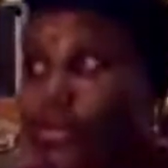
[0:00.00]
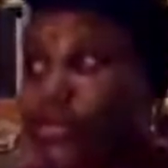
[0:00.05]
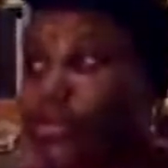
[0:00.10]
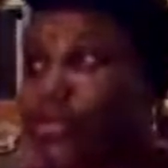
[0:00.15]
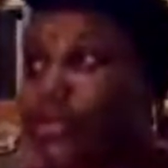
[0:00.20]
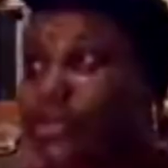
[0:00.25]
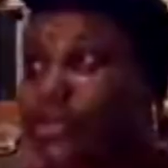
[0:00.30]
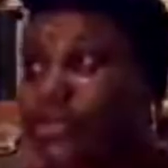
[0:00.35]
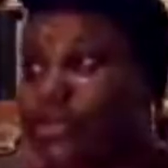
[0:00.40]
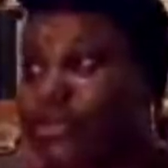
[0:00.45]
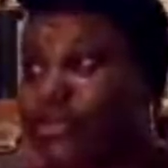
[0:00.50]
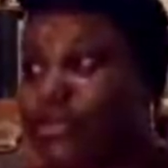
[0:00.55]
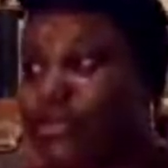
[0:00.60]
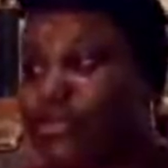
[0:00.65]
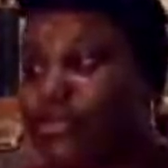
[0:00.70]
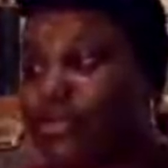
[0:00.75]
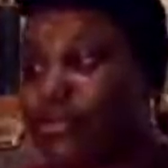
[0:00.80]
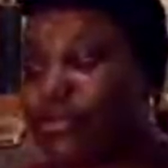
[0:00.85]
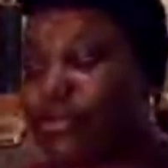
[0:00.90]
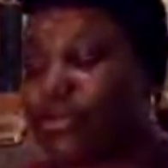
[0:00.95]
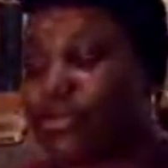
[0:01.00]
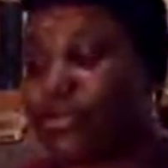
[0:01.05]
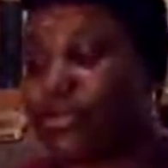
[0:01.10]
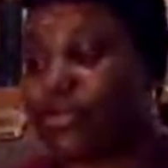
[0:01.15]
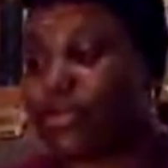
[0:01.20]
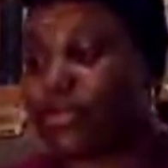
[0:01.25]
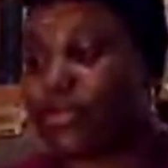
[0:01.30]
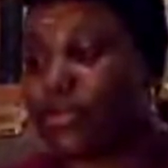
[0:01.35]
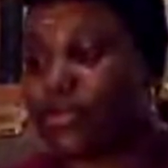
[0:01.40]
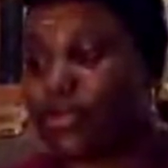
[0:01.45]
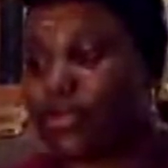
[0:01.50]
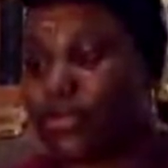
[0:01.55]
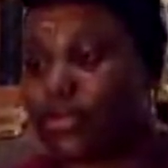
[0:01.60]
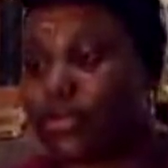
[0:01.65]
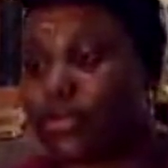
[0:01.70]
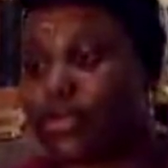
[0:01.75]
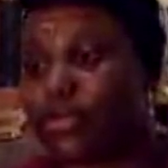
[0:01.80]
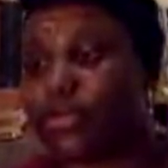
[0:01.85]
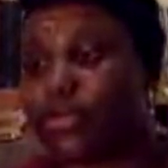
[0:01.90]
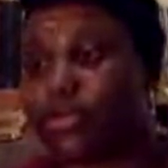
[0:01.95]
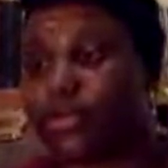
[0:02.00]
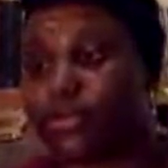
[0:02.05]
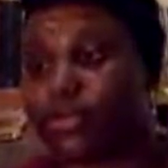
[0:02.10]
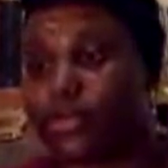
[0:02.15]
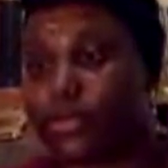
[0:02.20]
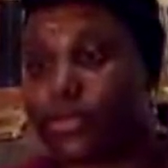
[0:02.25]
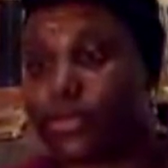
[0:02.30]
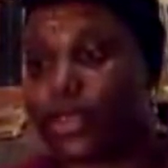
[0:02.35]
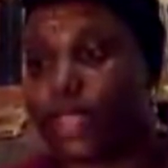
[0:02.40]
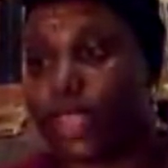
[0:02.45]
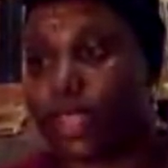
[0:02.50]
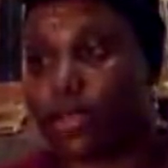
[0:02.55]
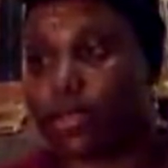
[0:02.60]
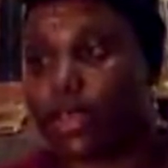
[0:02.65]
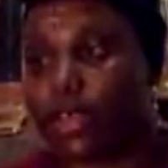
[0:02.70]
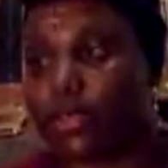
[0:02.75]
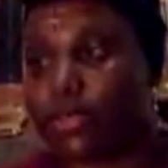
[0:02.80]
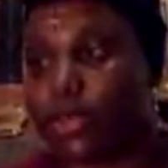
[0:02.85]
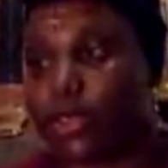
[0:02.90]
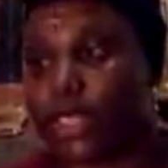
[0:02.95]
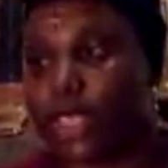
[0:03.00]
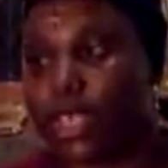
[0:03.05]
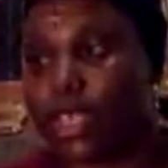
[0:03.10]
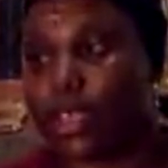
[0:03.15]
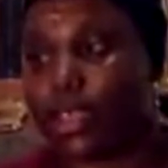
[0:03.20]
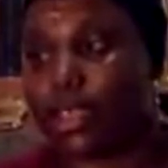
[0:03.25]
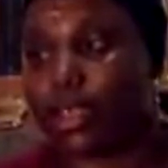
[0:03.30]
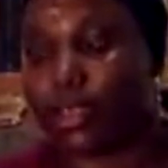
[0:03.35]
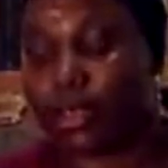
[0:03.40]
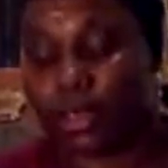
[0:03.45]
the Most High, and to sing praises unto thy name, O Most High.